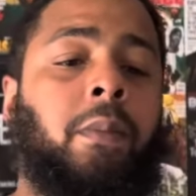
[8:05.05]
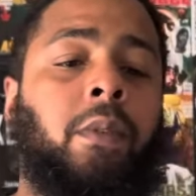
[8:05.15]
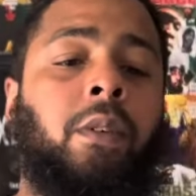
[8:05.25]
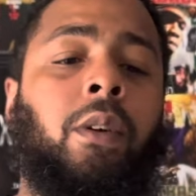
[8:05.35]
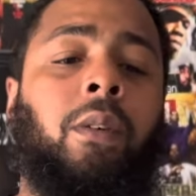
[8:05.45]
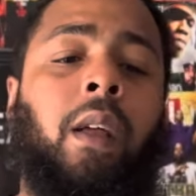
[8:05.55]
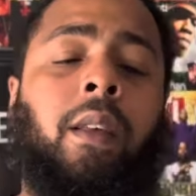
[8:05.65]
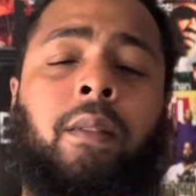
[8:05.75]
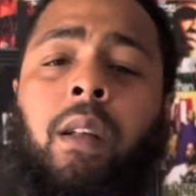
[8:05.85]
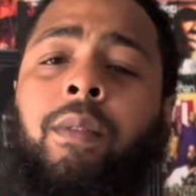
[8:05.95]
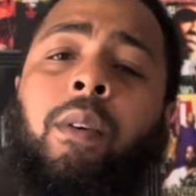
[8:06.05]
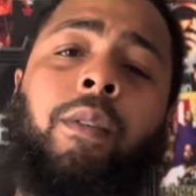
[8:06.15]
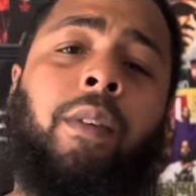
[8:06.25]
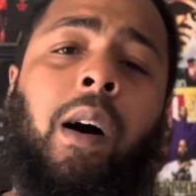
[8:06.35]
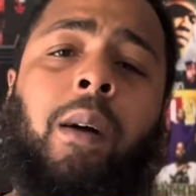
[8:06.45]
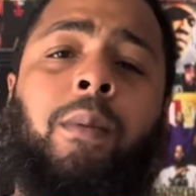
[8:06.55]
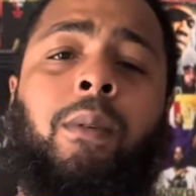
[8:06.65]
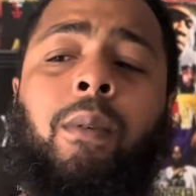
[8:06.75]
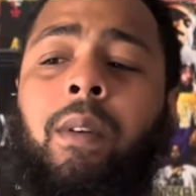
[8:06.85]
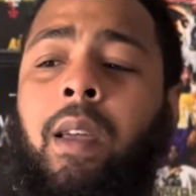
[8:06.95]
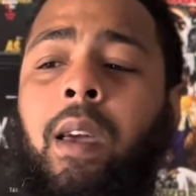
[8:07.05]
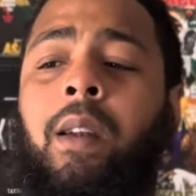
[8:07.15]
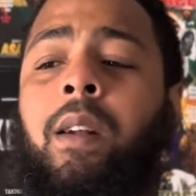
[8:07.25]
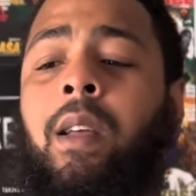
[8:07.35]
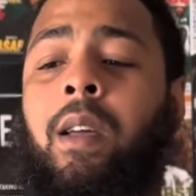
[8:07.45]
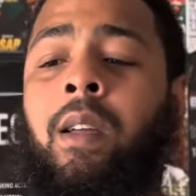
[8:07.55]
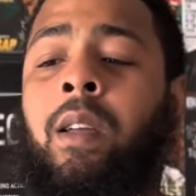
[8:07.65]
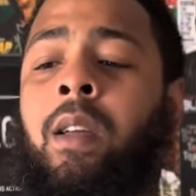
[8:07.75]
you know, that stuff go viral on the internet.